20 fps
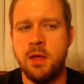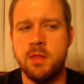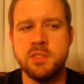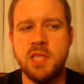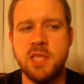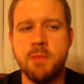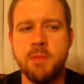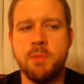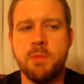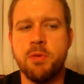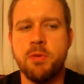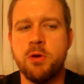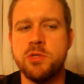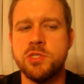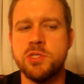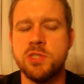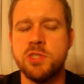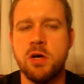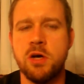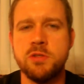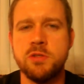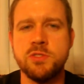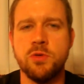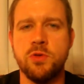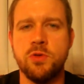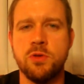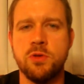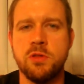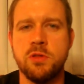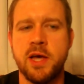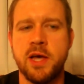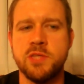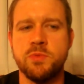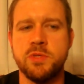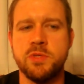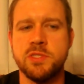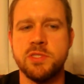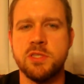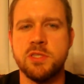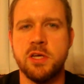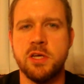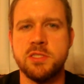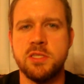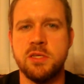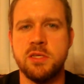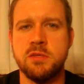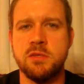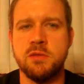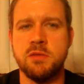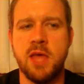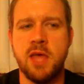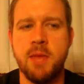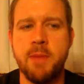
The same approach is also utilized when discussing